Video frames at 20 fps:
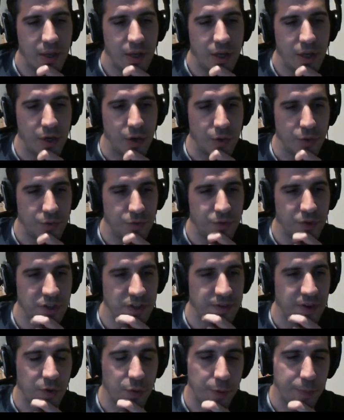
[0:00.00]
you know, first
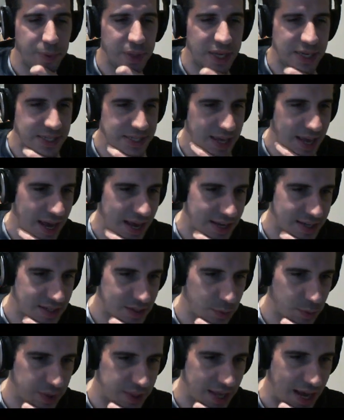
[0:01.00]
of all, replace
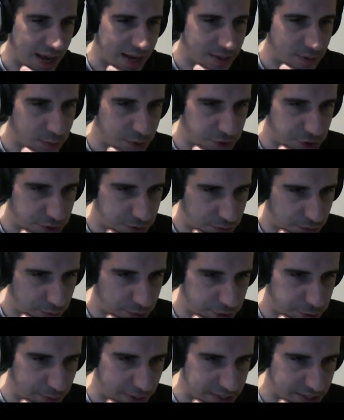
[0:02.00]
s with that, which
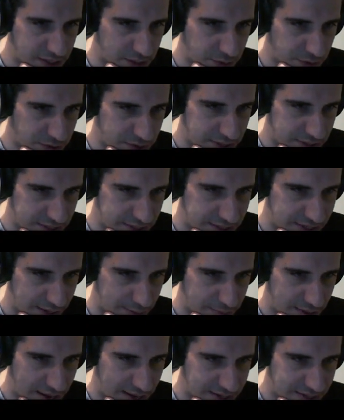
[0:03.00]
basically is the
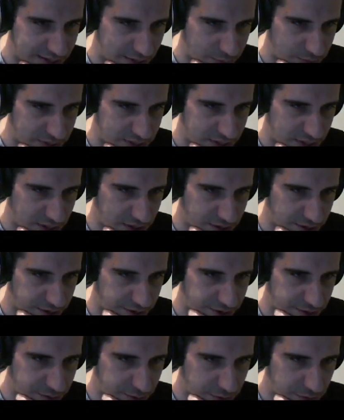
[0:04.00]
same s that we see
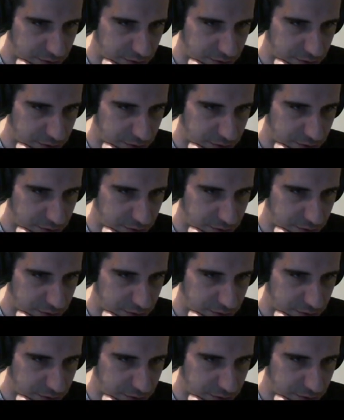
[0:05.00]
here.